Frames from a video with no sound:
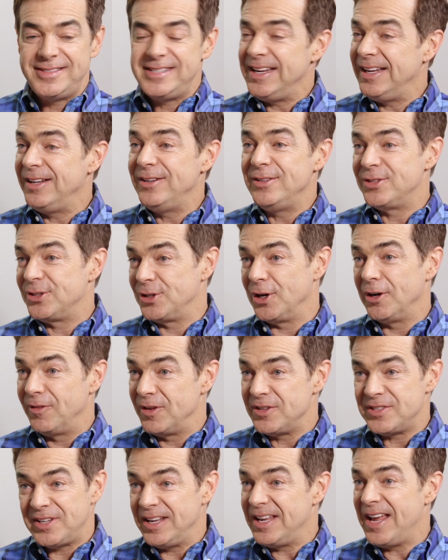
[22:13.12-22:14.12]
teen
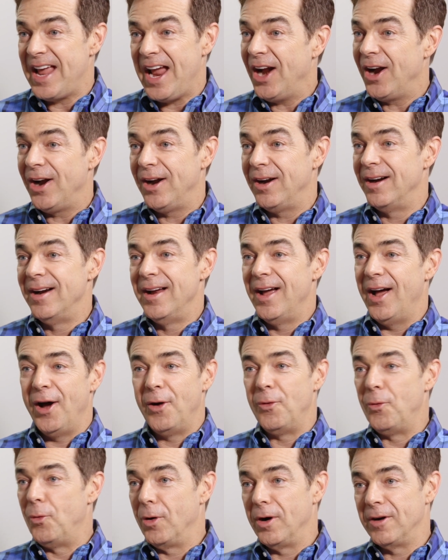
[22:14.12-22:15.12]
service and care
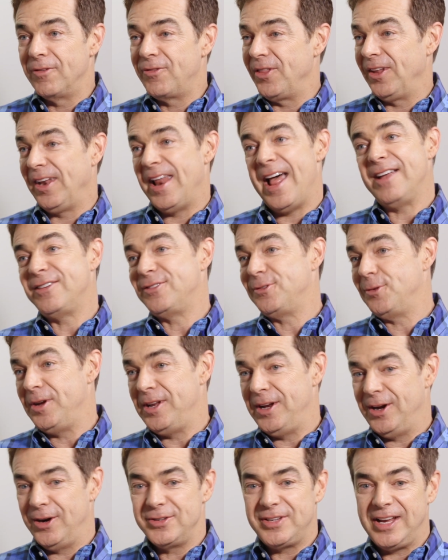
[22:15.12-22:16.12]
award for the last
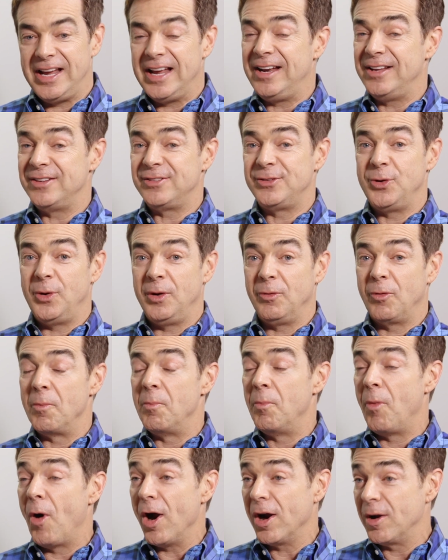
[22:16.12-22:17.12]
3 years. It is doing
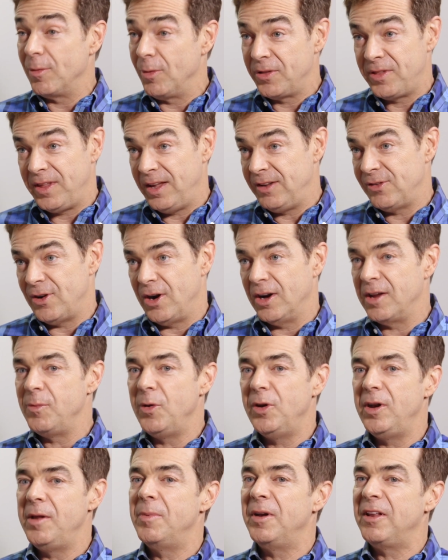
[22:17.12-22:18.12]
remarkable things in our
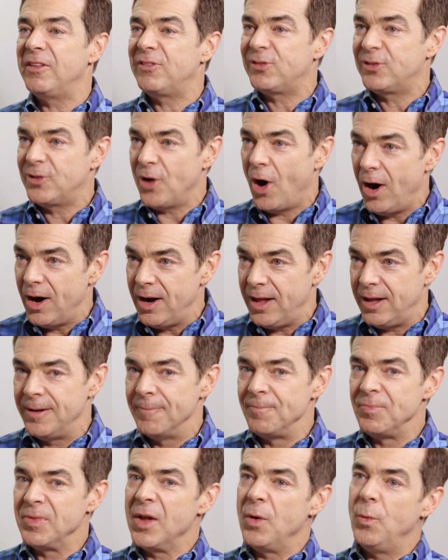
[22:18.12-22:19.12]
community, but it
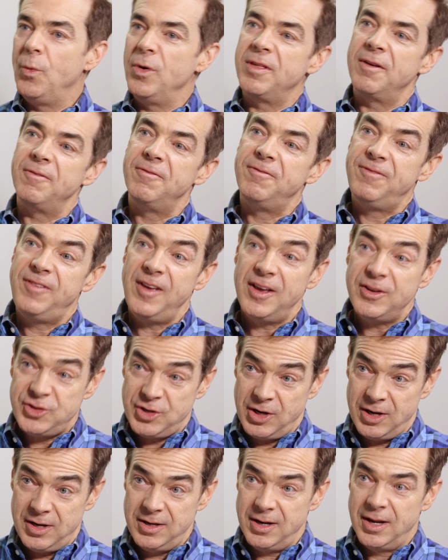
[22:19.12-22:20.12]
started with a
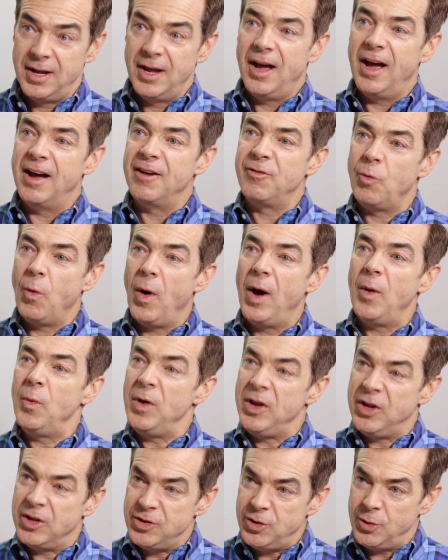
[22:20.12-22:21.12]
vision of
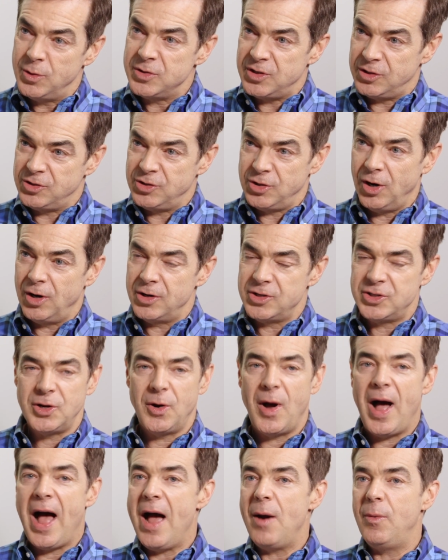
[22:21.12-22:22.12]
what we could do as a
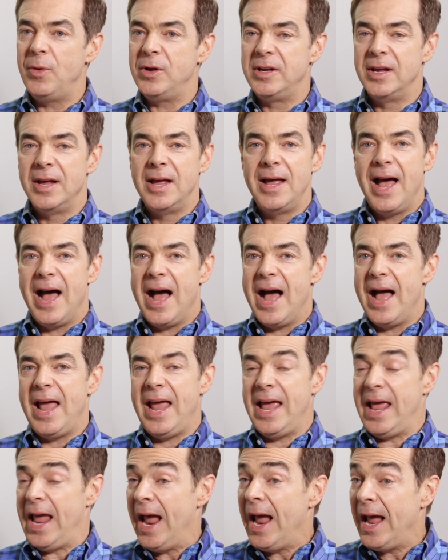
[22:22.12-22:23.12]
church.
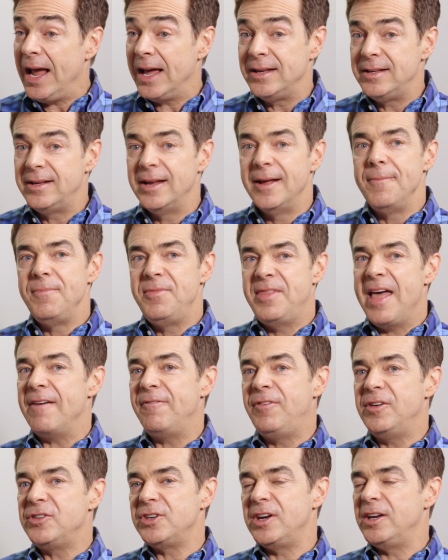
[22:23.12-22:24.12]
And
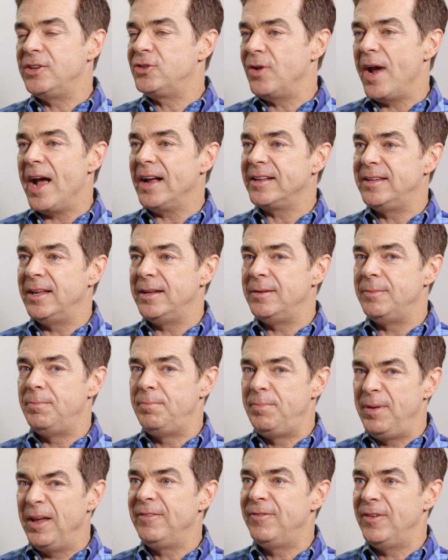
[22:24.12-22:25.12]
that vision
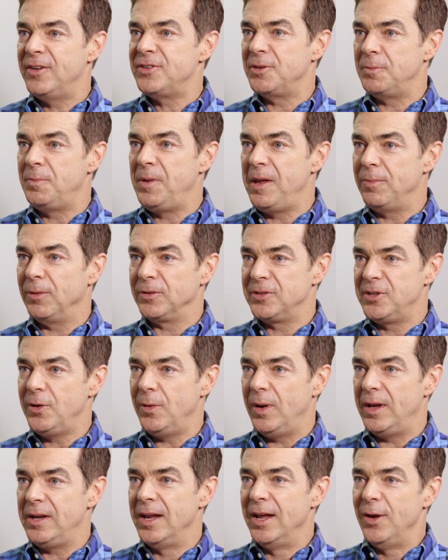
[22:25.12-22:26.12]
attracted big vision people
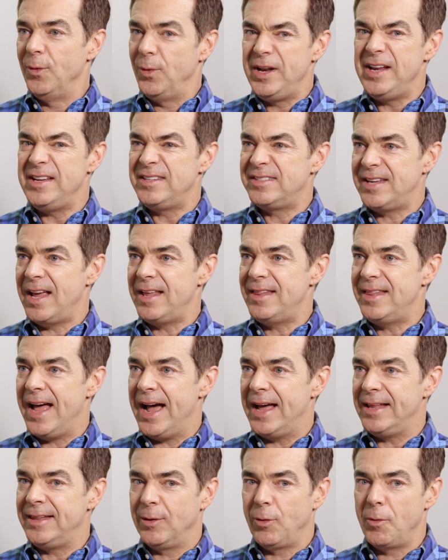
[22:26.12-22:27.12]
to it. When he said
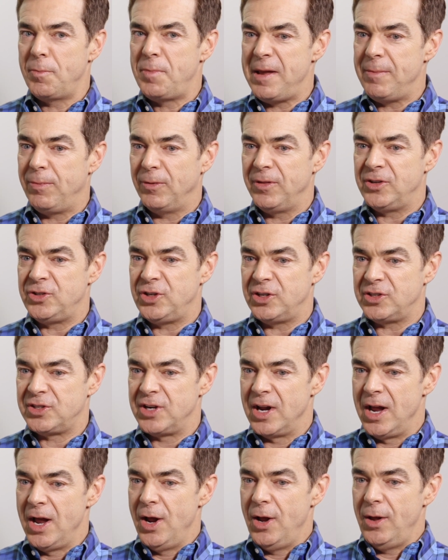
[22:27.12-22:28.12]
that, there were people that
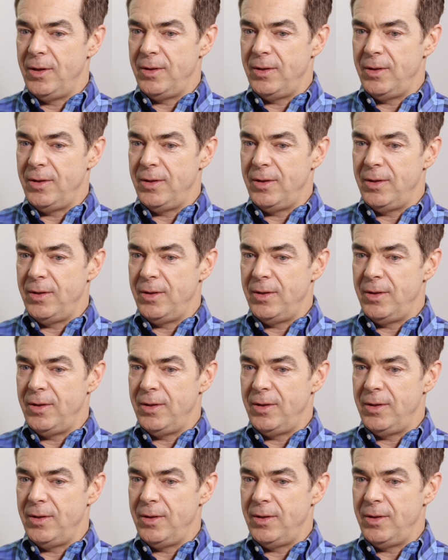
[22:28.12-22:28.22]
just,